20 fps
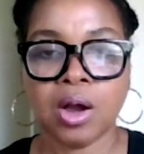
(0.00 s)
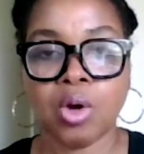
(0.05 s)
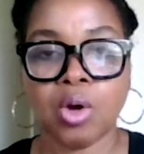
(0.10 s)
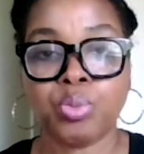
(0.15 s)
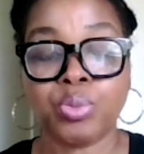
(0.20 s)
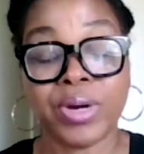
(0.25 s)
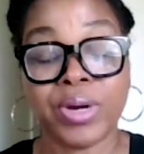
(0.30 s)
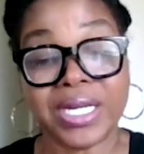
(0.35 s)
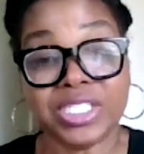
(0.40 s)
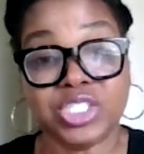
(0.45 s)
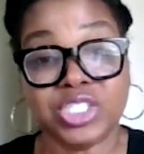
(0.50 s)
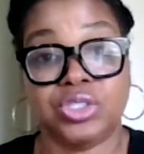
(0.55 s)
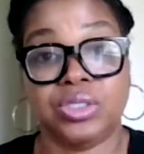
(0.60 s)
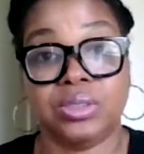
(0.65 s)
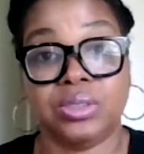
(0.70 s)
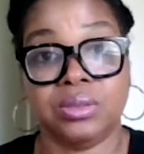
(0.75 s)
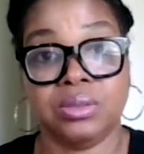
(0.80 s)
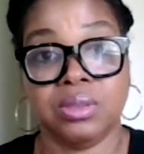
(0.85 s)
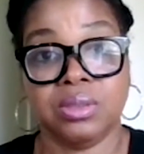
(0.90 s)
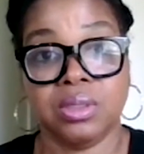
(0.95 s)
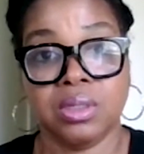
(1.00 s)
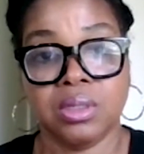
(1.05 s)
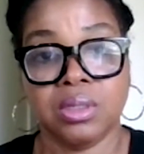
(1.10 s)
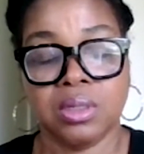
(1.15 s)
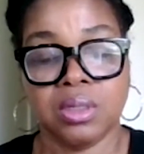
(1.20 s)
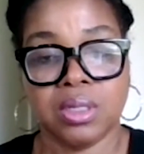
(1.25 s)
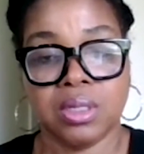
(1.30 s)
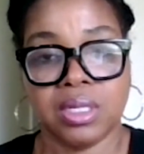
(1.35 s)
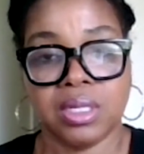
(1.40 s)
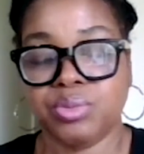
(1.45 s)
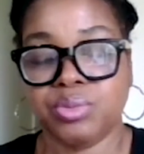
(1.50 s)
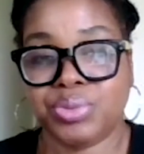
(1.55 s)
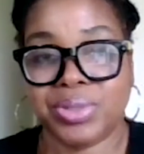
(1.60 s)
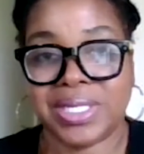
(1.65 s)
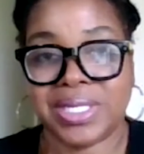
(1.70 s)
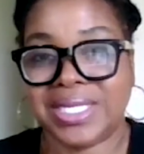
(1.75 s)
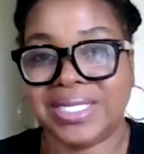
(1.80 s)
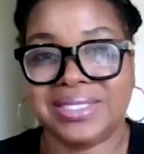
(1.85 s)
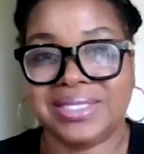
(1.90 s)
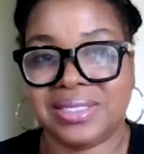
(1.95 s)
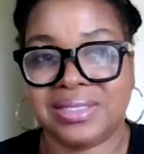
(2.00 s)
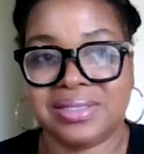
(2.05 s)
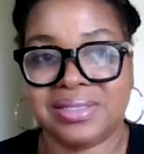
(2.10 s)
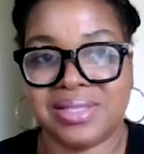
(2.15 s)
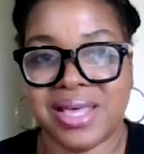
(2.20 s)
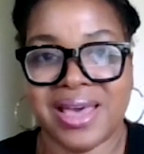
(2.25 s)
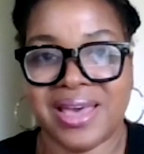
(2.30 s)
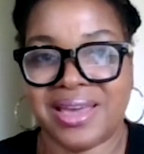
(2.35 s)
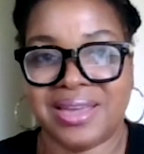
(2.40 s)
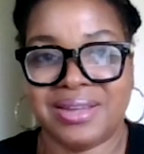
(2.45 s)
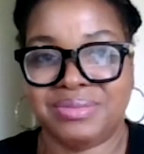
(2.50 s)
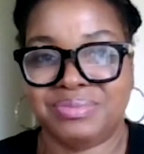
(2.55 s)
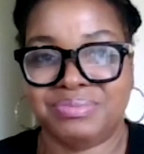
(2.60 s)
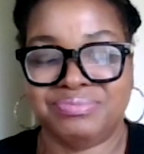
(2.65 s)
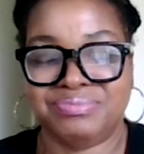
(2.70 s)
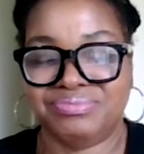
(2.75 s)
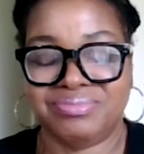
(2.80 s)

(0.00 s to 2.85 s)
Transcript: oppression in places that